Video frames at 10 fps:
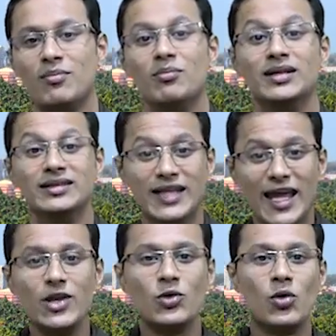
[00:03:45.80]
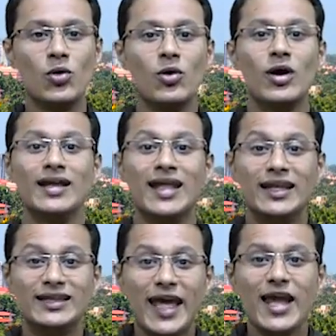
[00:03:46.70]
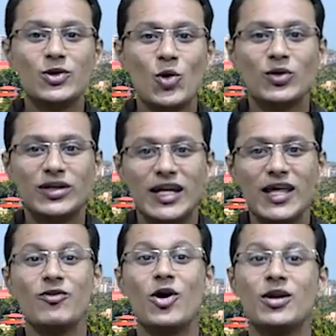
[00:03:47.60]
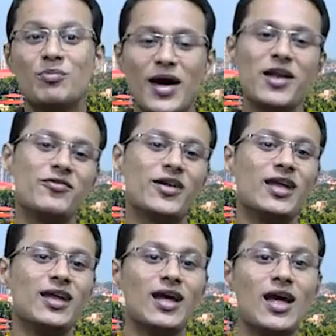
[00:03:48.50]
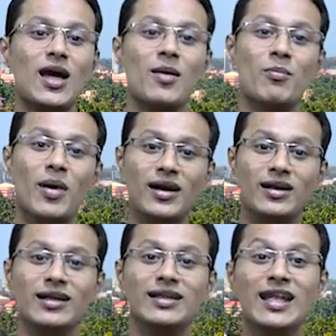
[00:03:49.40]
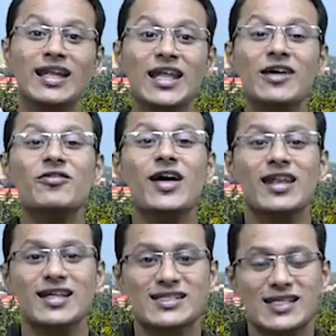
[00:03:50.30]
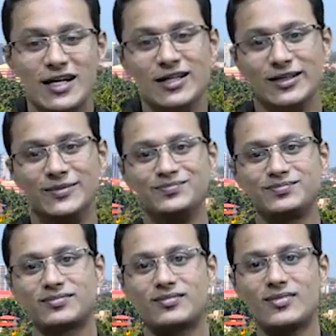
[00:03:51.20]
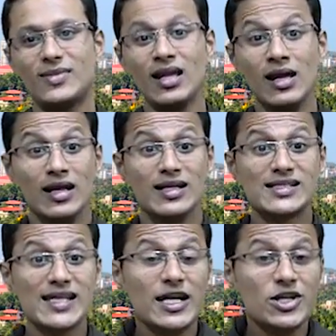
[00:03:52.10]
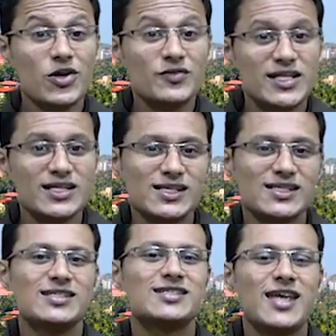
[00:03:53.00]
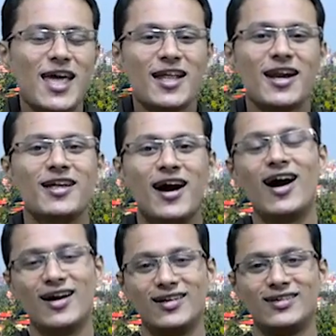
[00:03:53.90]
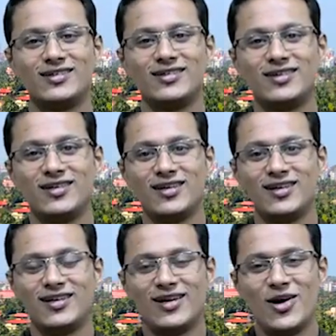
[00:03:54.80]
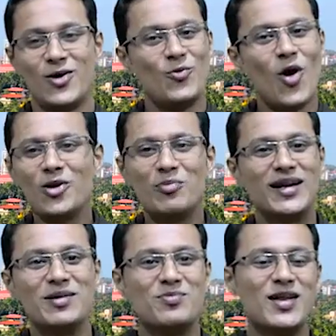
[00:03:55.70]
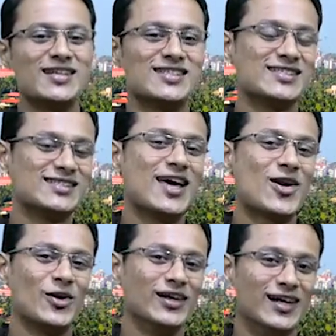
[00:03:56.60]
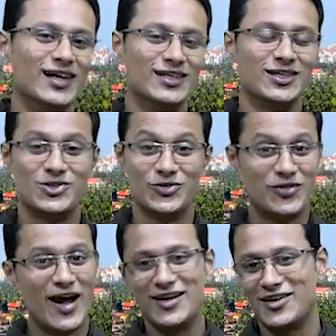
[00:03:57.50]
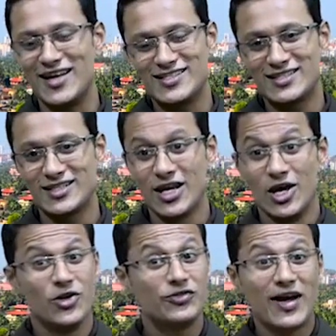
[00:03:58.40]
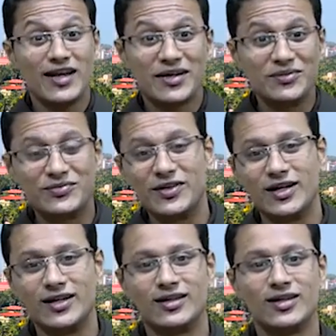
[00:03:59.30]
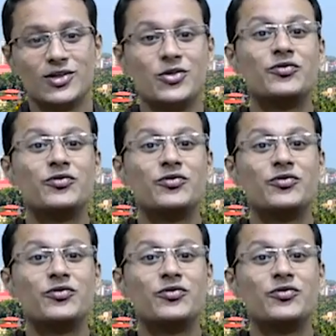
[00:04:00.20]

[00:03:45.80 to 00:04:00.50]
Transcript: but they know that they don't live on the periphery, but they live in the center. The center of Jesus' sacred heart. What better place is there on earth to find rest, to find comfort, to